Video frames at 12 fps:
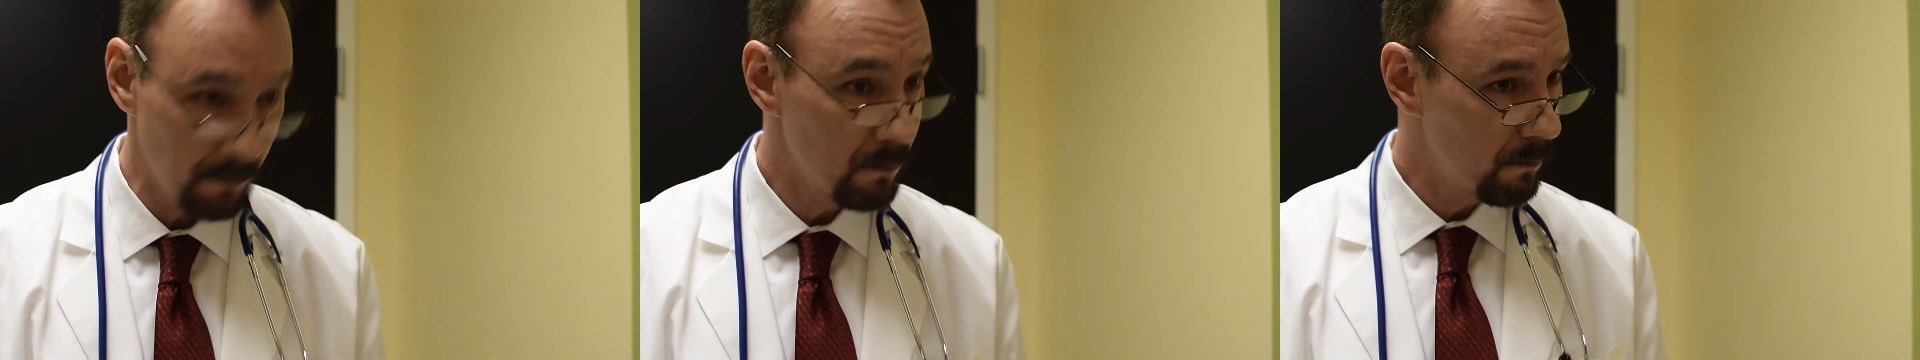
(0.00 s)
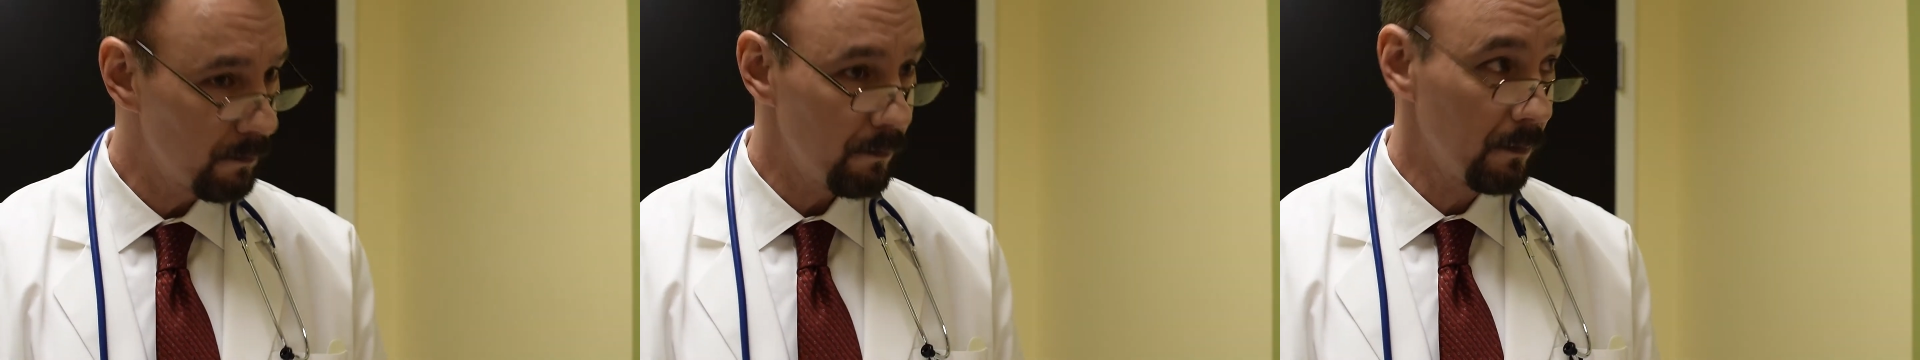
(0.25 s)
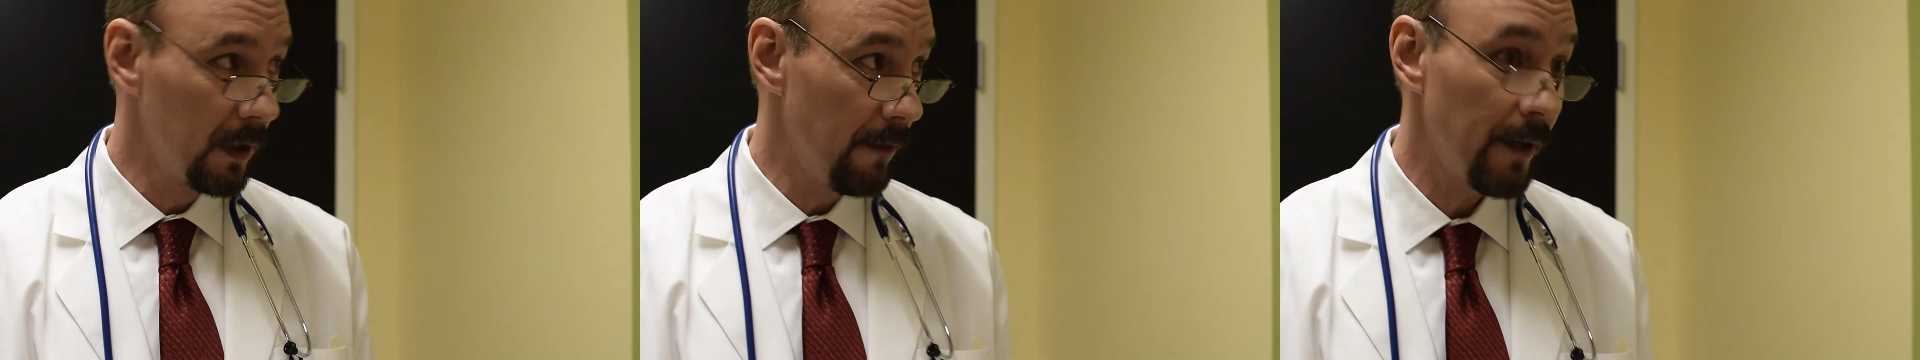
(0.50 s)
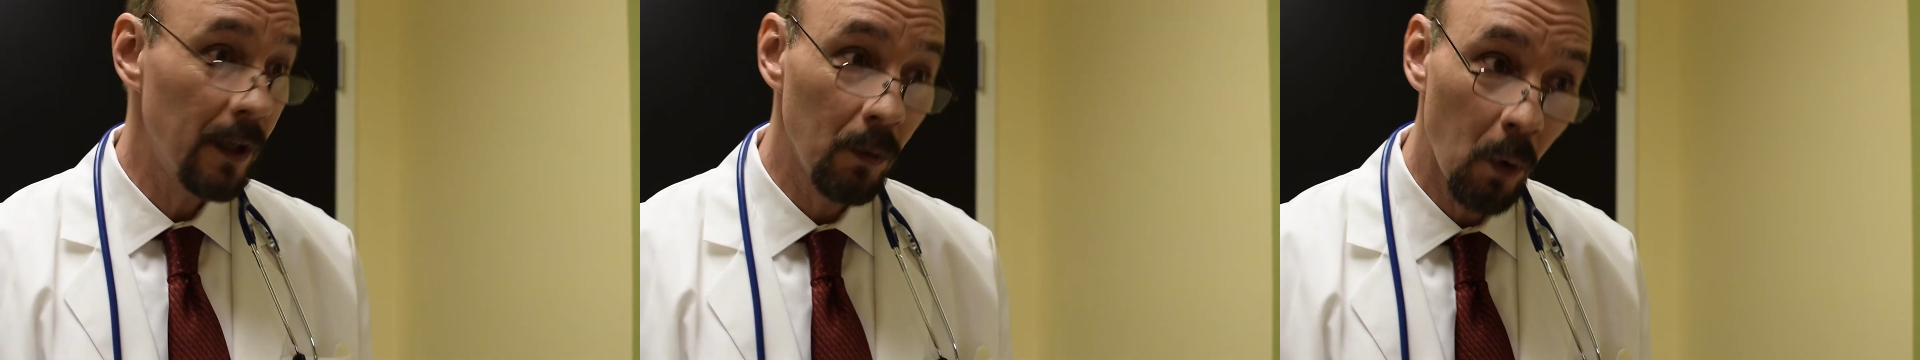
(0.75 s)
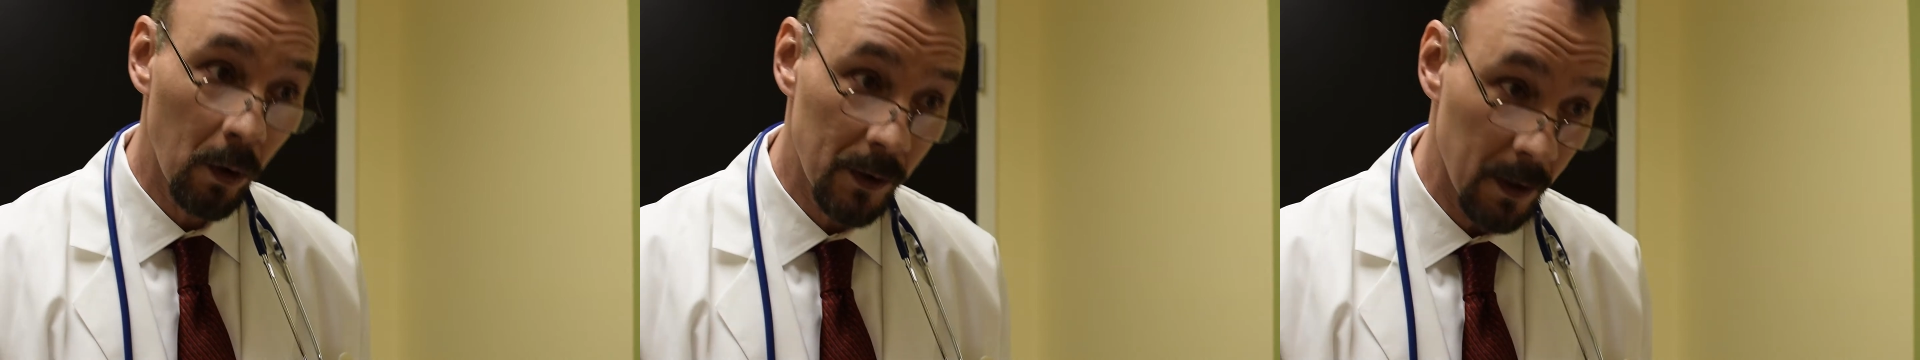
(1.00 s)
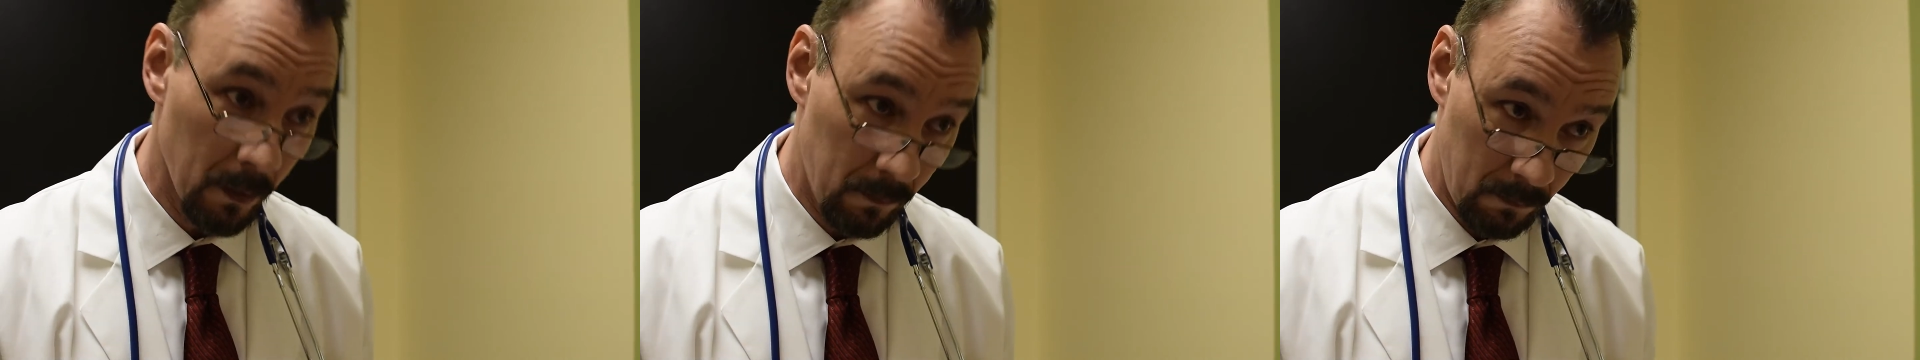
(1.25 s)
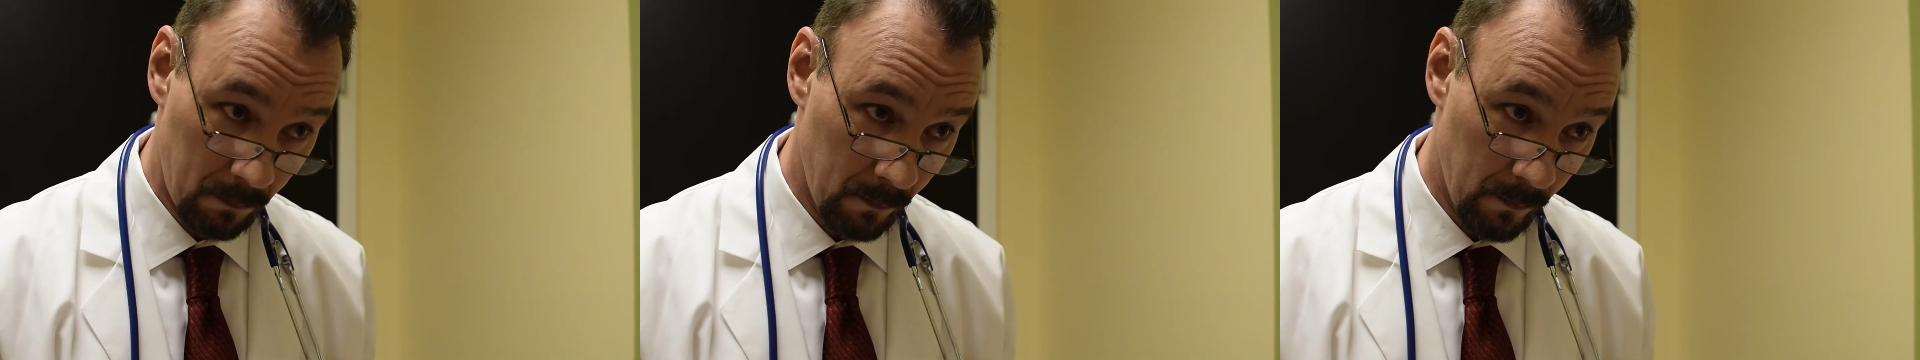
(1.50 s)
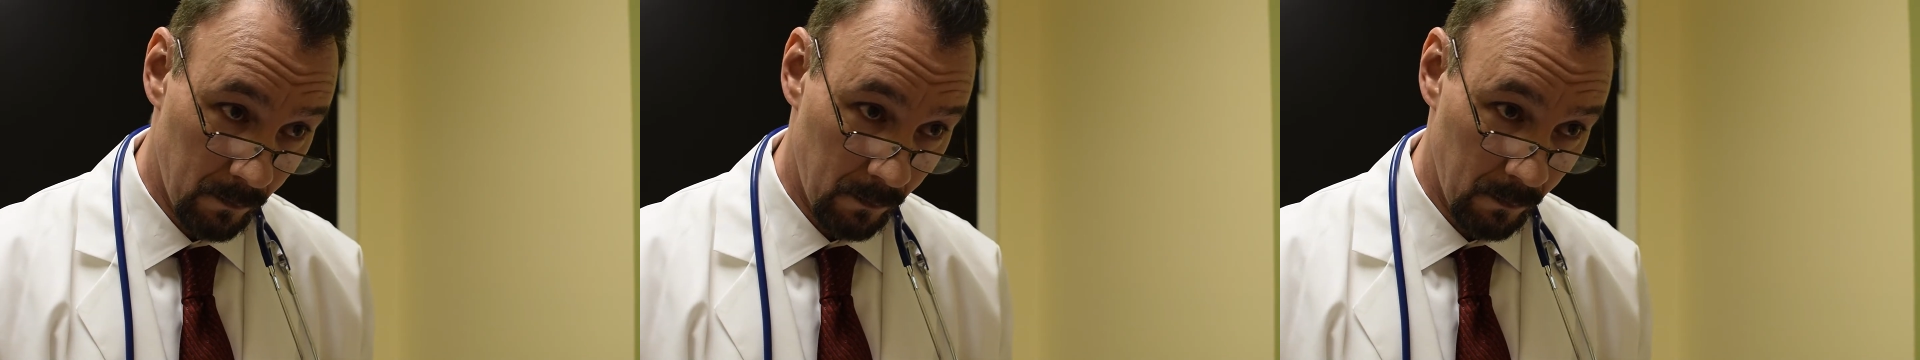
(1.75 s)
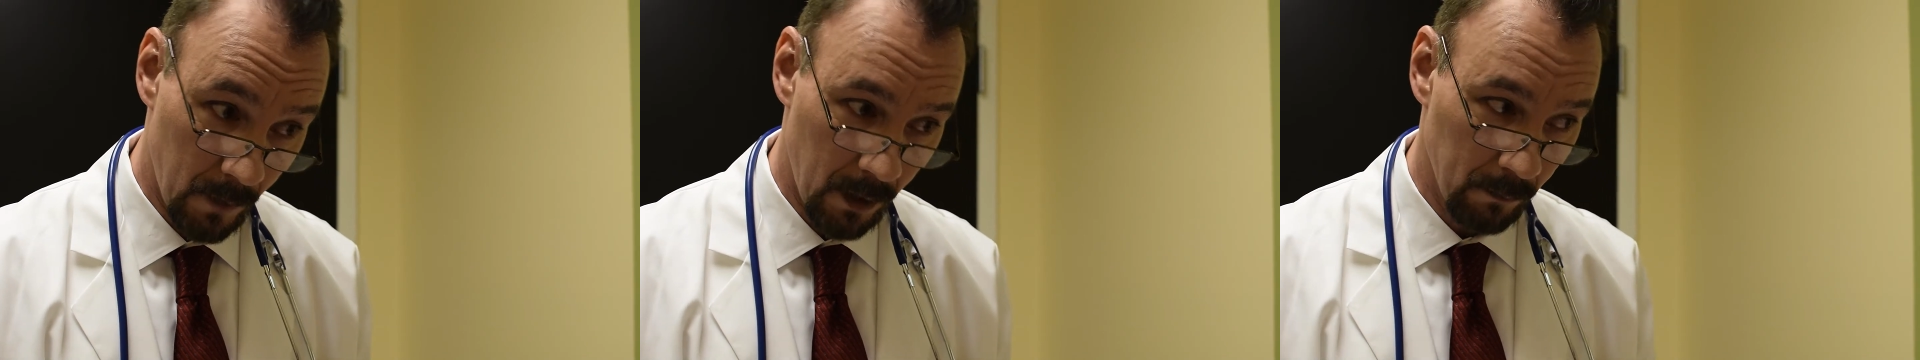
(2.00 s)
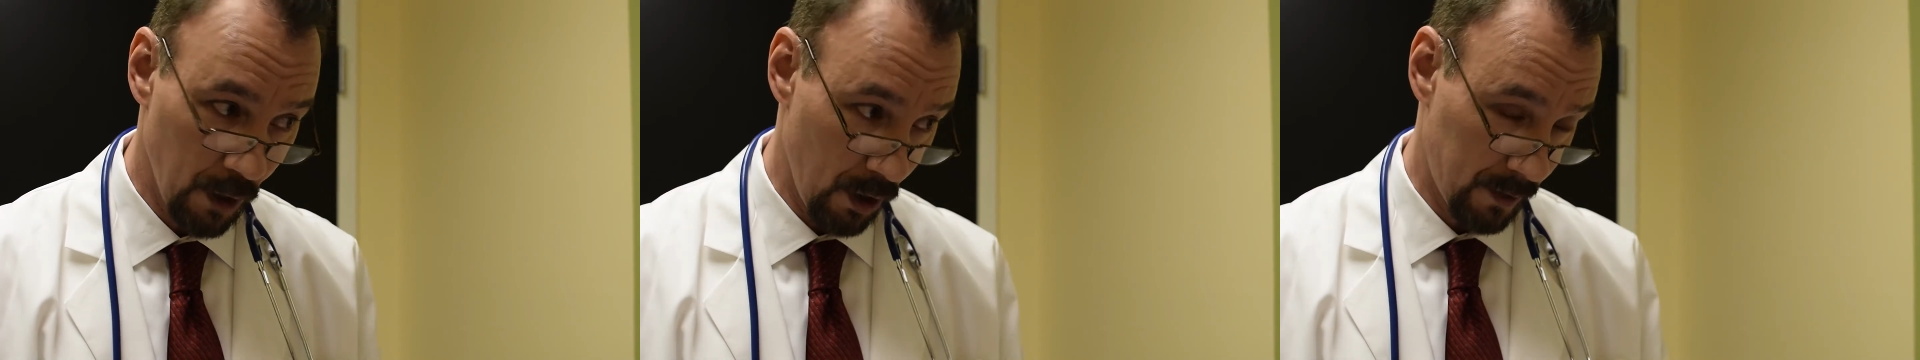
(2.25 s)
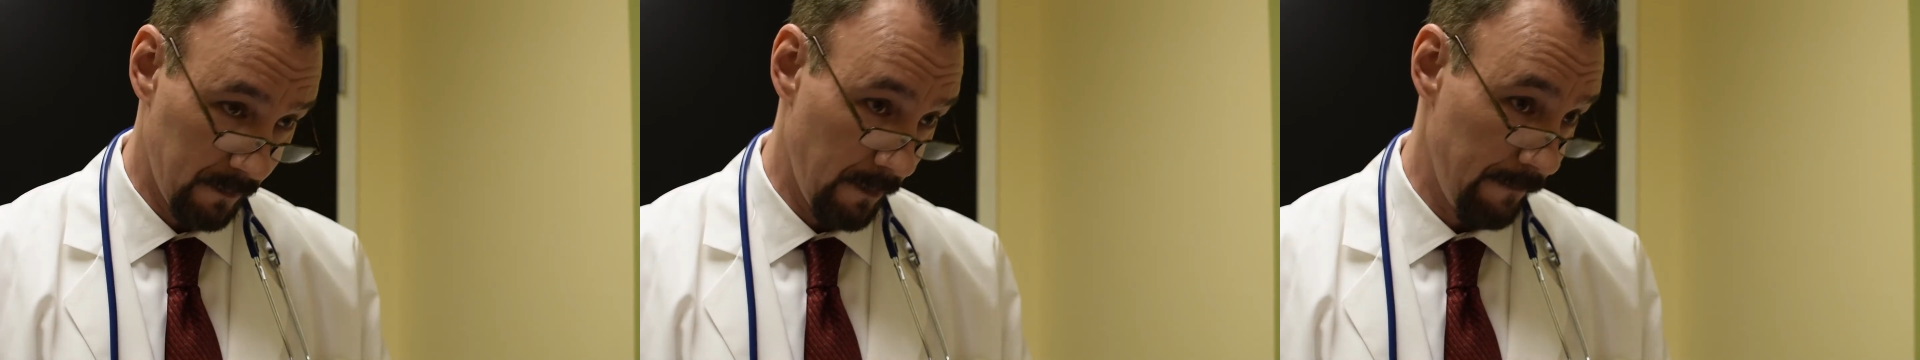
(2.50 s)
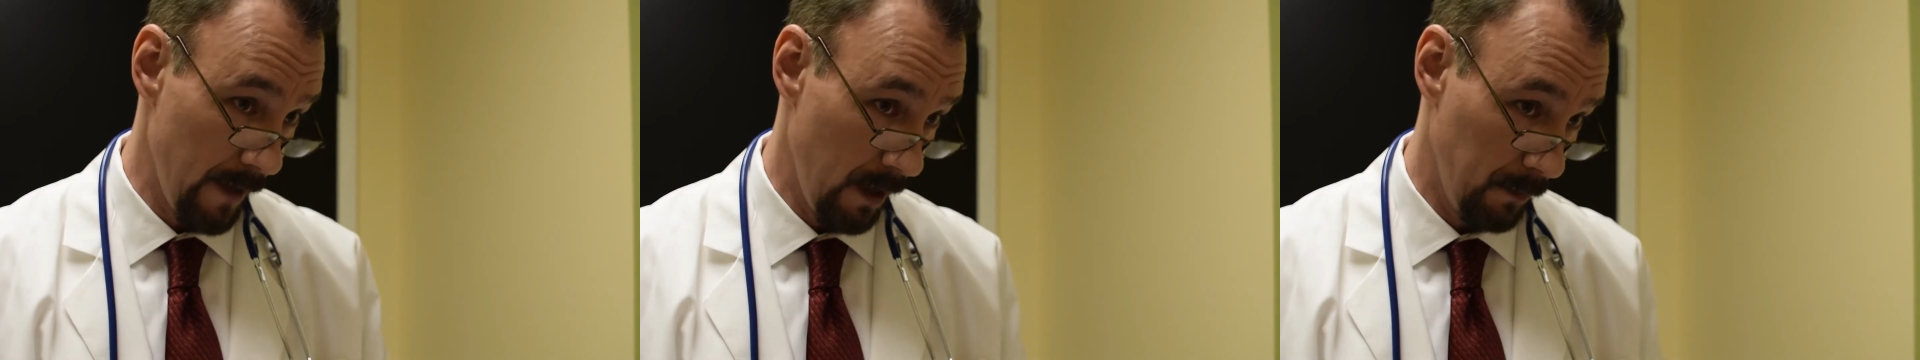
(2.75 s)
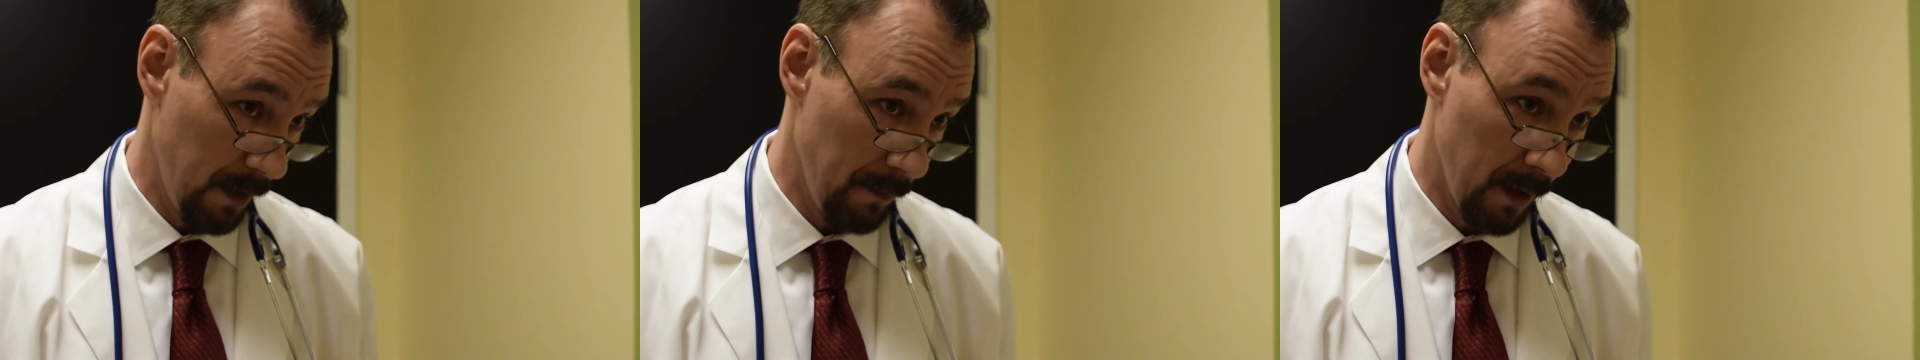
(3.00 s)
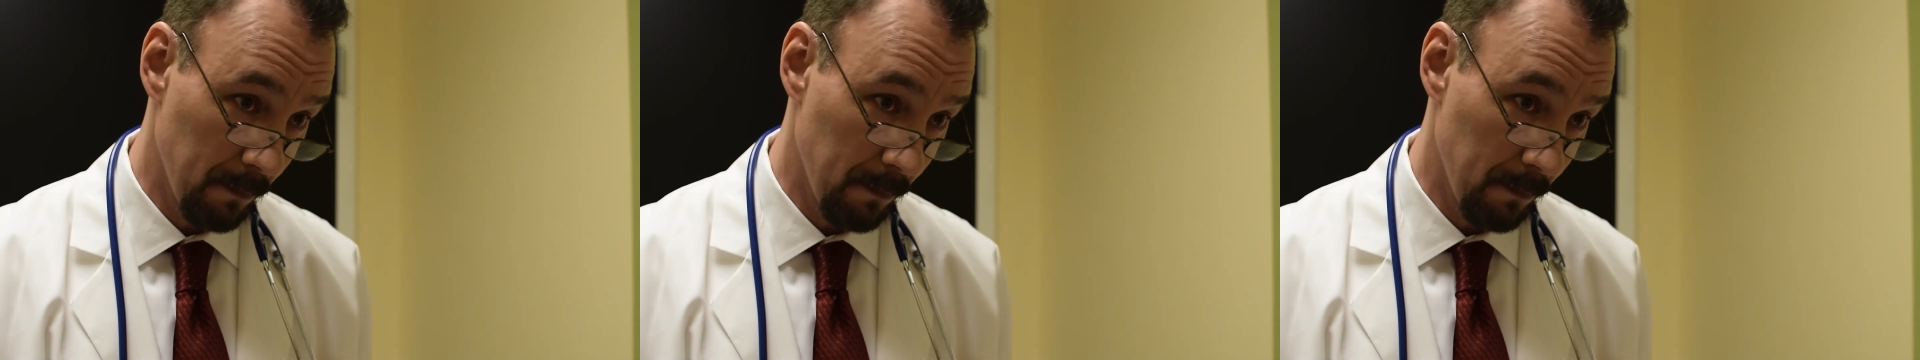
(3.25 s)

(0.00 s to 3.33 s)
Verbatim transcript: hey, living in a war zone, uh, loss of a family